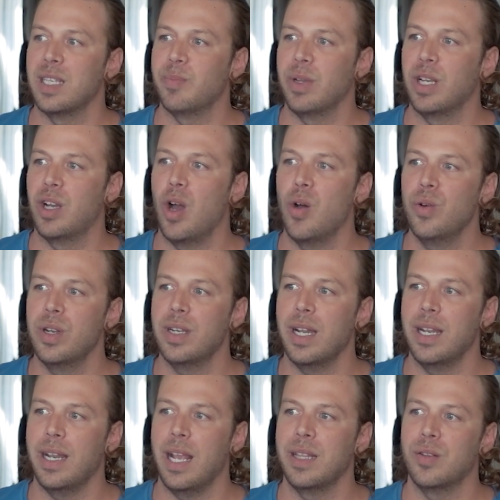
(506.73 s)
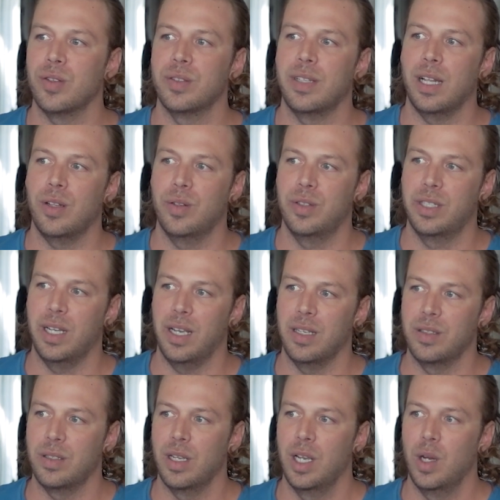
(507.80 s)
been coated in interstellar
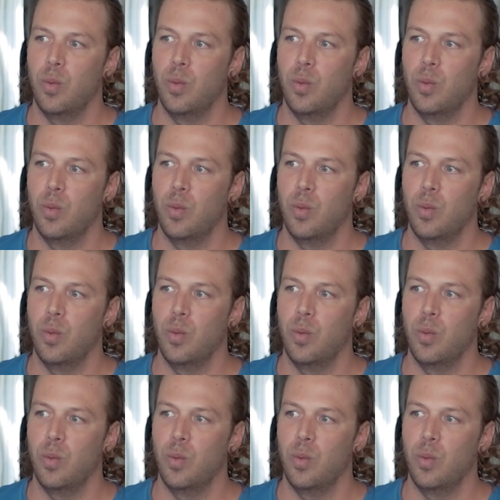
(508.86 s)
dust,